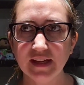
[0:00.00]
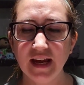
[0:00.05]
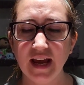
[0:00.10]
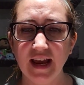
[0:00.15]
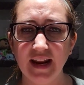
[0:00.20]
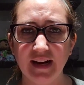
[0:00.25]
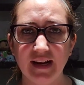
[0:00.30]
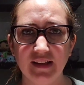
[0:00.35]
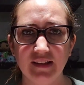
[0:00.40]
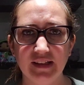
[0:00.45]

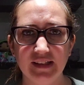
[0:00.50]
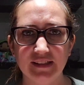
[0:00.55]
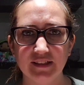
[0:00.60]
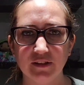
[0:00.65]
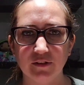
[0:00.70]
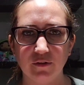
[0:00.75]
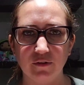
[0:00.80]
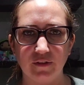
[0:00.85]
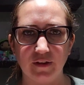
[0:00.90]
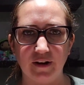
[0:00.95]
And I like to
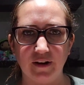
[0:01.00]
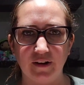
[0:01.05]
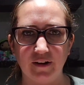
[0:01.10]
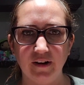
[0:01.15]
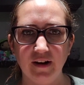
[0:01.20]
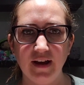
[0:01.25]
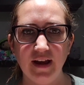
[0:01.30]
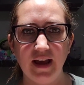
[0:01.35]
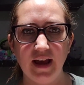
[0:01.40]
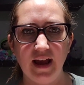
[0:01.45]
go there,
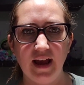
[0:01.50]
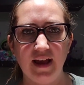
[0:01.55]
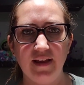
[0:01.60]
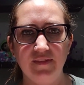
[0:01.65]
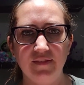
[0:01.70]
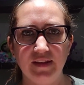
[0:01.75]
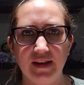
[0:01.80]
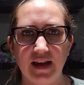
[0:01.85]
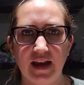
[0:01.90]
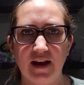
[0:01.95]

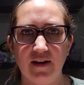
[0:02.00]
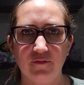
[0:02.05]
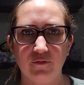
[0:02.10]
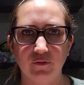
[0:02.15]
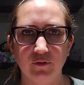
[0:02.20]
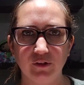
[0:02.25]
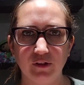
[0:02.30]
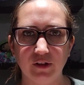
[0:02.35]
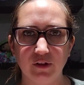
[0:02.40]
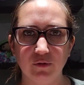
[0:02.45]
and they have
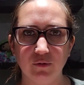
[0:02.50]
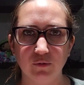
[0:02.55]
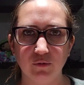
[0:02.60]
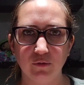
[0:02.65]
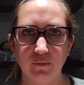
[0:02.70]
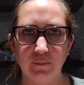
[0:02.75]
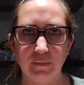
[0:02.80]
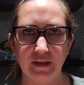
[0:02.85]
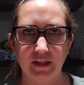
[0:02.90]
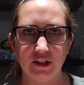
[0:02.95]
really
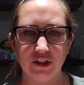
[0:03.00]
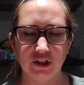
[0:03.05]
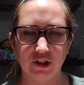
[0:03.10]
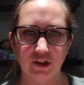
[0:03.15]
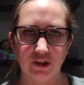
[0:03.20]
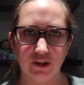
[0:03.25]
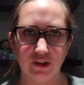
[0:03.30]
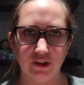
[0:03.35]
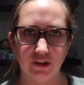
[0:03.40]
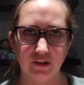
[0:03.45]
cool
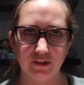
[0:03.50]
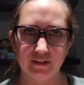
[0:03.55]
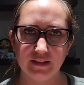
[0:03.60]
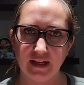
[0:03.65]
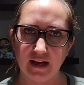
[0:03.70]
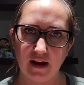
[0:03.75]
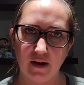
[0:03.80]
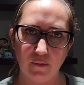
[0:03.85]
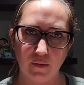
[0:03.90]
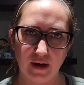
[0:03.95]
miniature
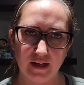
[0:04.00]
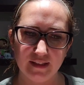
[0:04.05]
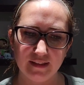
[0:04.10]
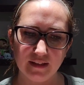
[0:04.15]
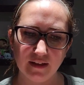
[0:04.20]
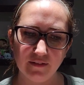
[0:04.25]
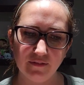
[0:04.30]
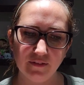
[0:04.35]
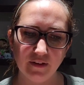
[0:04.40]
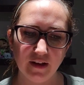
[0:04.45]
DIY
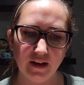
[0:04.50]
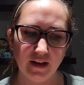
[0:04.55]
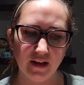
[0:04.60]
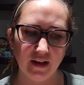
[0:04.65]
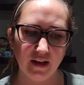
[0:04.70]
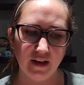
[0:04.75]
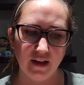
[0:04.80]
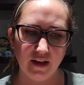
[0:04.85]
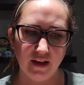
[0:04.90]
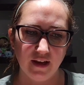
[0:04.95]
stuff.
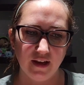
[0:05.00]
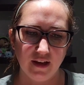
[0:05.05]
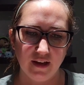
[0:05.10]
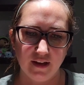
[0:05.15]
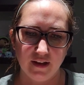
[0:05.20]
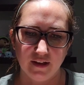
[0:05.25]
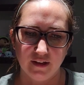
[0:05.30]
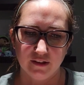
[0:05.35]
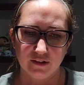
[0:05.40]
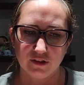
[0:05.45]

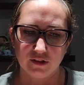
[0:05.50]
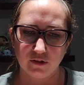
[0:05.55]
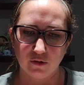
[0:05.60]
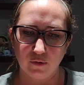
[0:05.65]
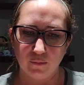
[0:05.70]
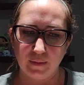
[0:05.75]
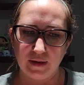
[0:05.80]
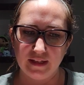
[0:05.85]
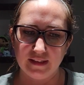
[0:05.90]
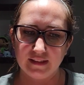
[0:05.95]
So
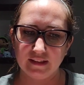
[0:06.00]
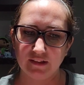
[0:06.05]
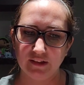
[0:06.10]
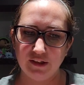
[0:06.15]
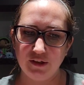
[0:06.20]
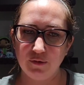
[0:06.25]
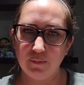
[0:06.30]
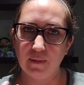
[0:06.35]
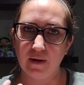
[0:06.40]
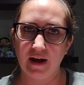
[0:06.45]
basically
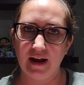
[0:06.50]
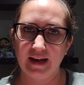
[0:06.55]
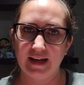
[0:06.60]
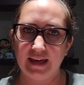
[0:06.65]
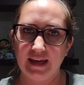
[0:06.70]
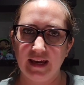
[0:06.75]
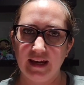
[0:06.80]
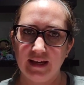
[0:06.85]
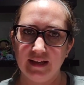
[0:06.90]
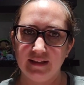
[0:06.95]
you buy a
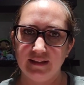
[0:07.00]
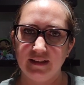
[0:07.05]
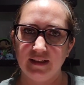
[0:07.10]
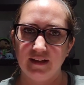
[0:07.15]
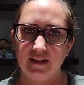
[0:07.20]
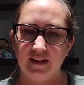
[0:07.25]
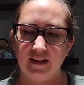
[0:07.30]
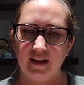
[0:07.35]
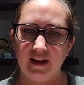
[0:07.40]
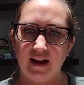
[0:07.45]
kit
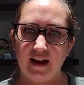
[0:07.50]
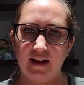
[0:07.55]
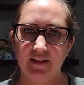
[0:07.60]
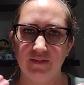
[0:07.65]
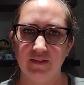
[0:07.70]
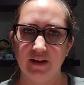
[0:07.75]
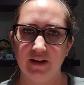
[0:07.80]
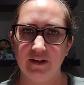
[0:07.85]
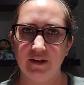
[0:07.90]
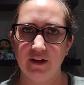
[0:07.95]

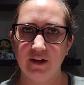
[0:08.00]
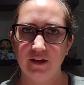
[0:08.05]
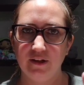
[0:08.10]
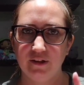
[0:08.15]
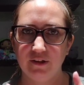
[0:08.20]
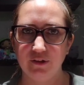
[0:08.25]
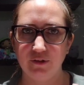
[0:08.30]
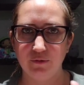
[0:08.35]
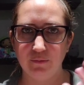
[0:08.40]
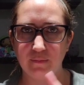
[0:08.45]
and then
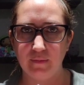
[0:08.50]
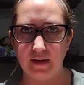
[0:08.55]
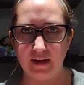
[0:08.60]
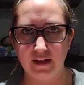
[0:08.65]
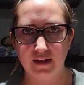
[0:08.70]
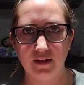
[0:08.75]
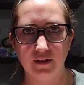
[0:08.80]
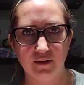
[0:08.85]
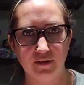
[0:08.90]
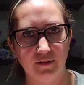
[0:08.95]
you make